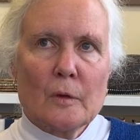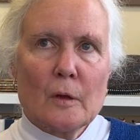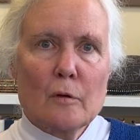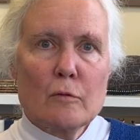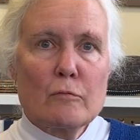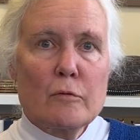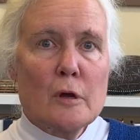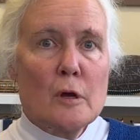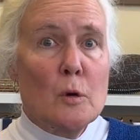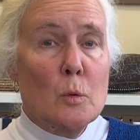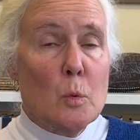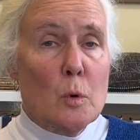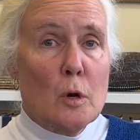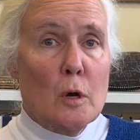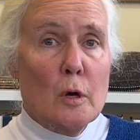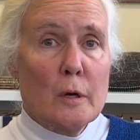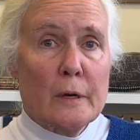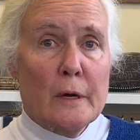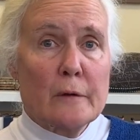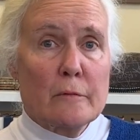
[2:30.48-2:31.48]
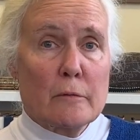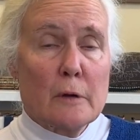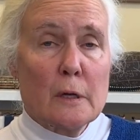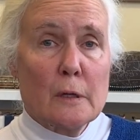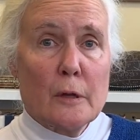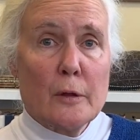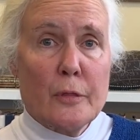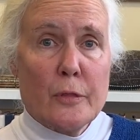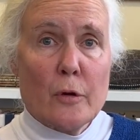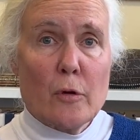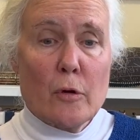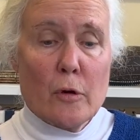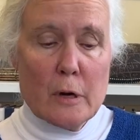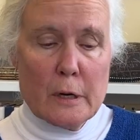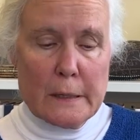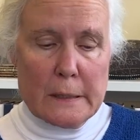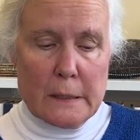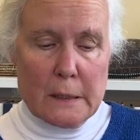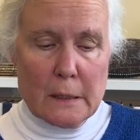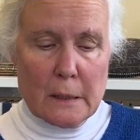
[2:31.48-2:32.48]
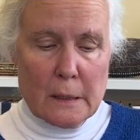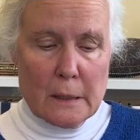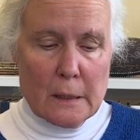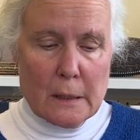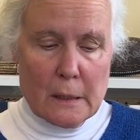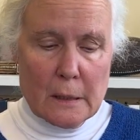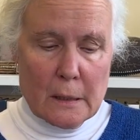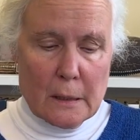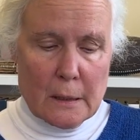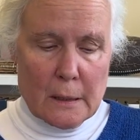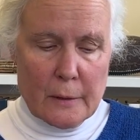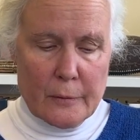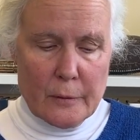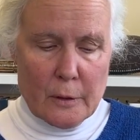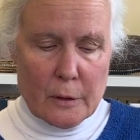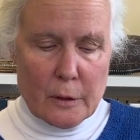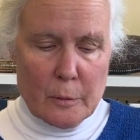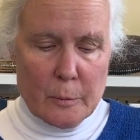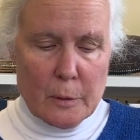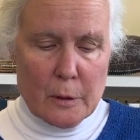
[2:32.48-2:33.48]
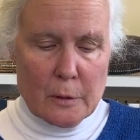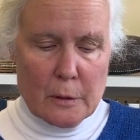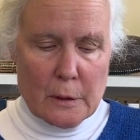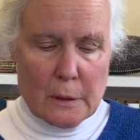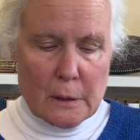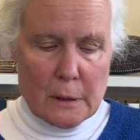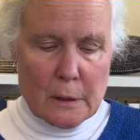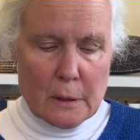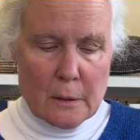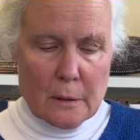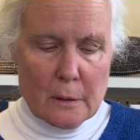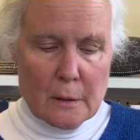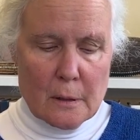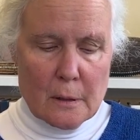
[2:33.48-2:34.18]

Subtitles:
real work and real authority in the community.